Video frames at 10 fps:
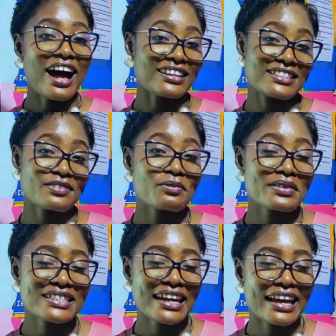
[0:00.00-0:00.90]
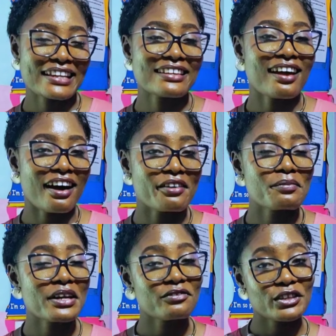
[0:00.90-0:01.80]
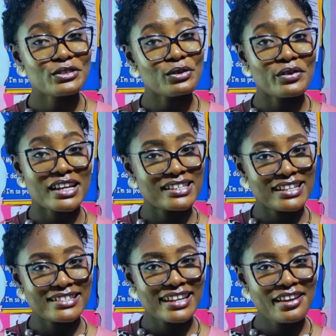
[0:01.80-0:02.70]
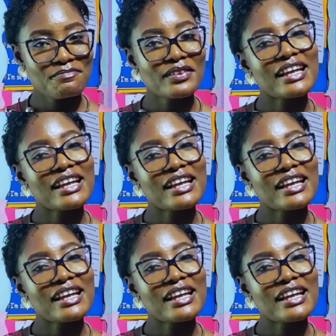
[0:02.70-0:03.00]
Until we meet again, I remain Victoria Daisy.